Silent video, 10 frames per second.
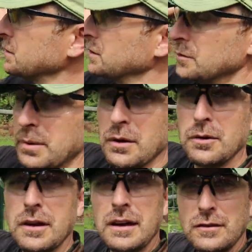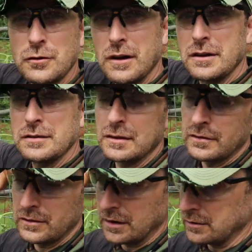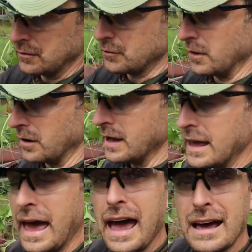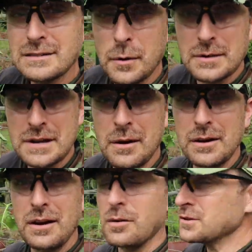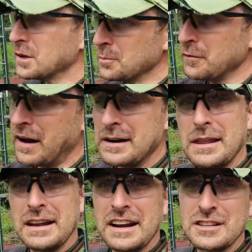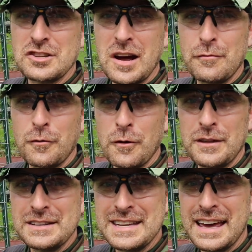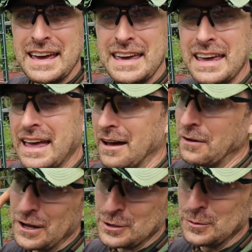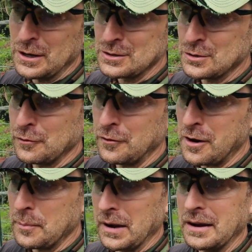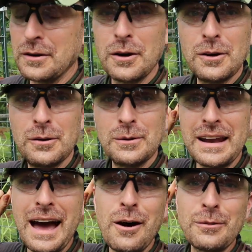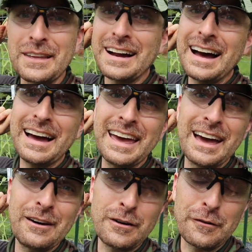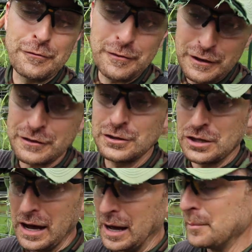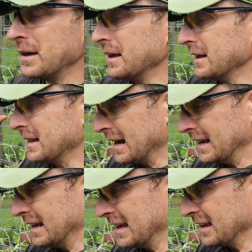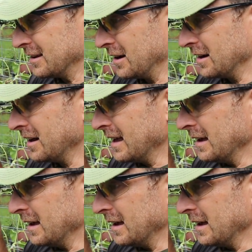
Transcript: sure you build a trellis that's nice and strong. As I was out here, I was gonna move on to the next job for the day. I've got two done so far, but I know now that I have a fifth job that I need to get done